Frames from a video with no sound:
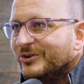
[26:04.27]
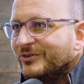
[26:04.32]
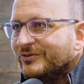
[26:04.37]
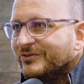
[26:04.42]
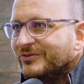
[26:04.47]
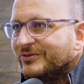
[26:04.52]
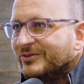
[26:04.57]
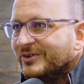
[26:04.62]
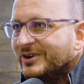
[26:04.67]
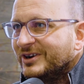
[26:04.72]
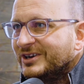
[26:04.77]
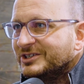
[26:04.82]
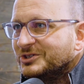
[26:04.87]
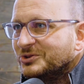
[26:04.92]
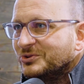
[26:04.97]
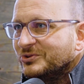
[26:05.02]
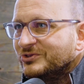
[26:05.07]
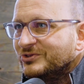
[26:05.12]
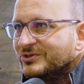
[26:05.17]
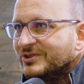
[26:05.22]
know if I
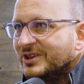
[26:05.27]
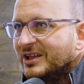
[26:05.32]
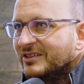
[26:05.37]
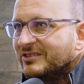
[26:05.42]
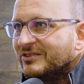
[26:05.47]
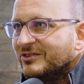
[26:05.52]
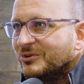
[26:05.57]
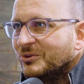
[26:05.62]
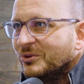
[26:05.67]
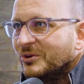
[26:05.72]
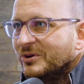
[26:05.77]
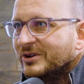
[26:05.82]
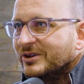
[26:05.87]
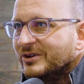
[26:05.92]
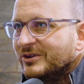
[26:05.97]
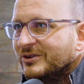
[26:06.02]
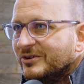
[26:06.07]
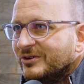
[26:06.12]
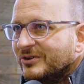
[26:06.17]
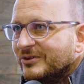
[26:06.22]
told you that
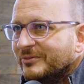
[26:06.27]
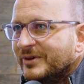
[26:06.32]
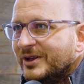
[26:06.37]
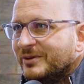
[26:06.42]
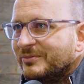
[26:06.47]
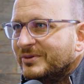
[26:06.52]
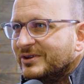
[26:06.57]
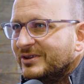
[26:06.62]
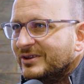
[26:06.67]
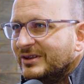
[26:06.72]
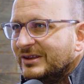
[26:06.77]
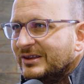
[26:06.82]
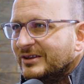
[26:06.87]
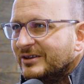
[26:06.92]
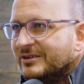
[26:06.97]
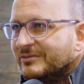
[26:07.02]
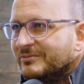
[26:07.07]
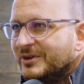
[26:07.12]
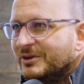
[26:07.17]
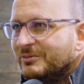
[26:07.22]
story, or maybe
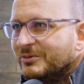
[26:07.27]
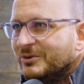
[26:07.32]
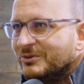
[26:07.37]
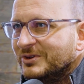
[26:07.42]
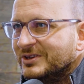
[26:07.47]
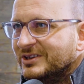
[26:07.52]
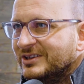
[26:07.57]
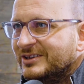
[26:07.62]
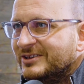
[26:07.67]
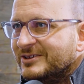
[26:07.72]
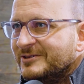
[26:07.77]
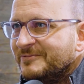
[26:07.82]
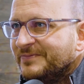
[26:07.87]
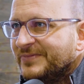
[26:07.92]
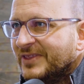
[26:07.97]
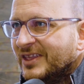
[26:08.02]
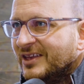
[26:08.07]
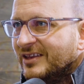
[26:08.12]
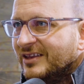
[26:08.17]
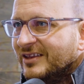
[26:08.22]
we did.
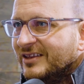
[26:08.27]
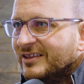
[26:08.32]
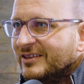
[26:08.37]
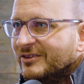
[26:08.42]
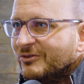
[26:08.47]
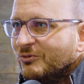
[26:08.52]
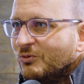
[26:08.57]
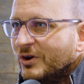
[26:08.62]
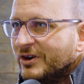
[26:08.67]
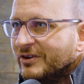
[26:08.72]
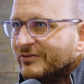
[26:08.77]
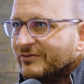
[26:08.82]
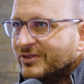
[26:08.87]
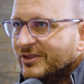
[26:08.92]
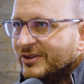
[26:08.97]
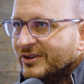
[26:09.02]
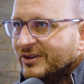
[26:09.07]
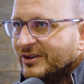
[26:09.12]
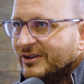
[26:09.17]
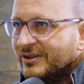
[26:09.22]
It
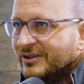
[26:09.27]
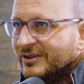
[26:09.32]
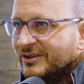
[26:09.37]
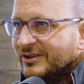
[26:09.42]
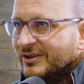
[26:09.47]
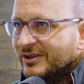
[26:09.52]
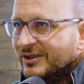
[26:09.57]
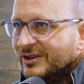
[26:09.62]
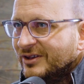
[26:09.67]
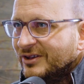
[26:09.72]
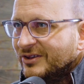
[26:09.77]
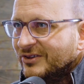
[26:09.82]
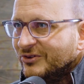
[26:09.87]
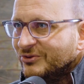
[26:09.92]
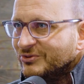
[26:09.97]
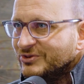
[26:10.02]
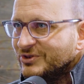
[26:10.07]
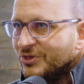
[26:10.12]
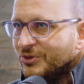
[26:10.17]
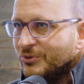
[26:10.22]

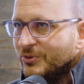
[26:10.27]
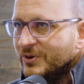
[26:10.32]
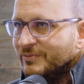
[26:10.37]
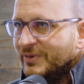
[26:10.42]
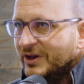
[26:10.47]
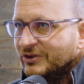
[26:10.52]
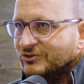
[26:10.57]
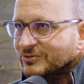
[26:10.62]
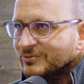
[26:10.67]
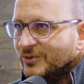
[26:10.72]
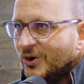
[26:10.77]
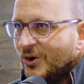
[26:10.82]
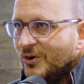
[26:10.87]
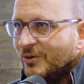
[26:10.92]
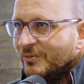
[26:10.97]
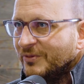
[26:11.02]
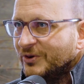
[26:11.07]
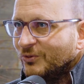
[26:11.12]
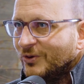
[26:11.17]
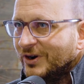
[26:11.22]
was a 3-bedroom
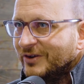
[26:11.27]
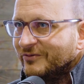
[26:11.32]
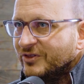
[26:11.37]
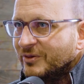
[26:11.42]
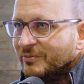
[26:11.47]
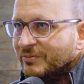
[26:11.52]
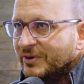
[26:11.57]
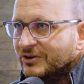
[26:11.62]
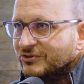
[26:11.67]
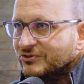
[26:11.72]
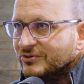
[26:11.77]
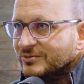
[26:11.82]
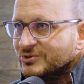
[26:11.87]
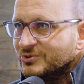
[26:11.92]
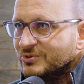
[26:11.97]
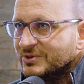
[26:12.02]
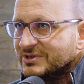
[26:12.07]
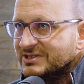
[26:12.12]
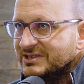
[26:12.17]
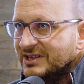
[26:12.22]
home, and one of the
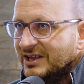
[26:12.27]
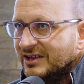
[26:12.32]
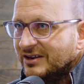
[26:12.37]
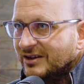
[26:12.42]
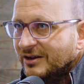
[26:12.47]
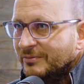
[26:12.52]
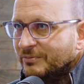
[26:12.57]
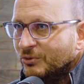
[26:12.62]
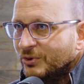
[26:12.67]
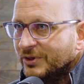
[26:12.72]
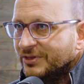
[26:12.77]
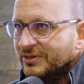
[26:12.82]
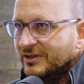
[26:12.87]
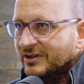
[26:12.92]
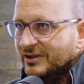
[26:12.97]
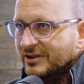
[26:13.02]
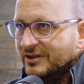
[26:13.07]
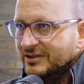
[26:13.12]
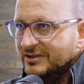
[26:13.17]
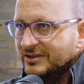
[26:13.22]
bedrooms was set up with
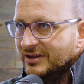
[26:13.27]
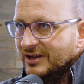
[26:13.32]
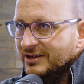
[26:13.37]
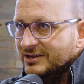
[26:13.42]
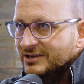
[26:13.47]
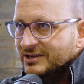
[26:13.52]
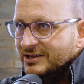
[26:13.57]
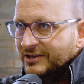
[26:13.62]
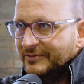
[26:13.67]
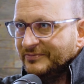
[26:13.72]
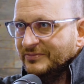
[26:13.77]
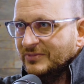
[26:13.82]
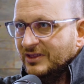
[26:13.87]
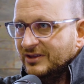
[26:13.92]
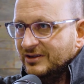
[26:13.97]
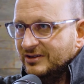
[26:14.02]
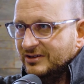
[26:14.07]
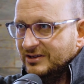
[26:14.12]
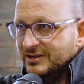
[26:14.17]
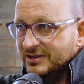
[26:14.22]
a
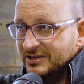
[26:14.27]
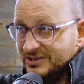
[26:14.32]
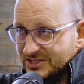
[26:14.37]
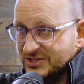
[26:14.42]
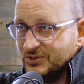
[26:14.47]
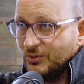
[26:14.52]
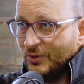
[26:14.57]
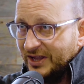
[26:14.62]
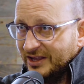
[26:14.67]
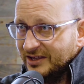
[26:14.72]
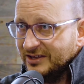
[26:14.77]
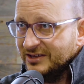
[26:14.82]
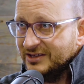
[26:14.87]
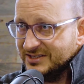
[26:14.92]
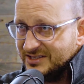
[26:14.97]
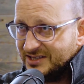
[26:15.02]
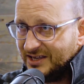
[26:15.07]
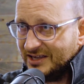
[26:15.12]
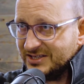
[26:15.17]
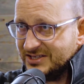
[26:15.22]
swing, a
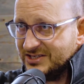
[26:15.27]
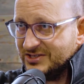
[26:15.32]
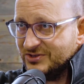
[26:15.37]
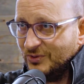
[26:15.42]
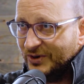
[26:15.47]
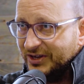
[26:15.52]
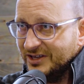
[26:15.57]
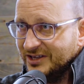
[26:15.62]
sex swing,